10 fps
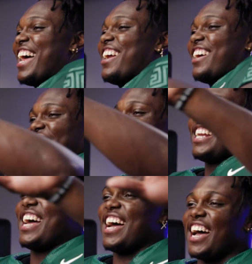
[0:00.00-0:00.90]
them my dream.
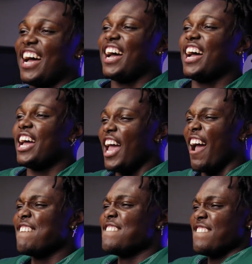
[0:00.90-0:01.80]

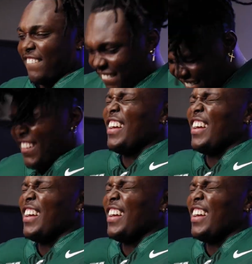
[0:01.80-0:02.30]
Me personally,